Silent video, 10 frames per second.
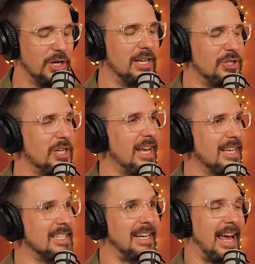She
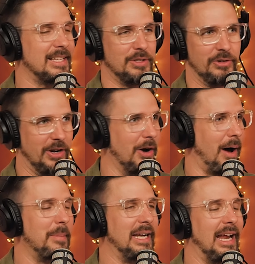is and has
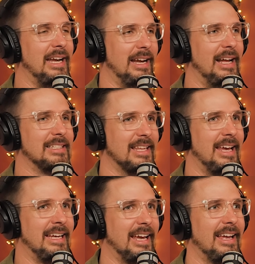no, I mean, and it's
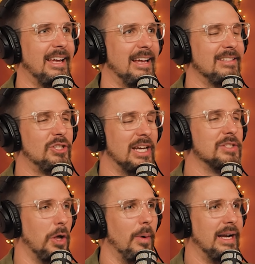like, she
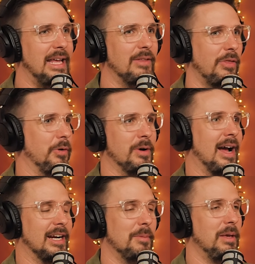has no idea that they're
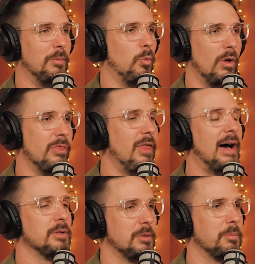not going to be
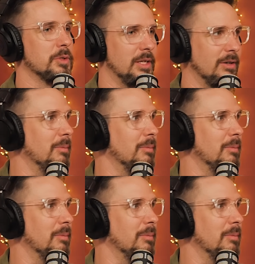1,000%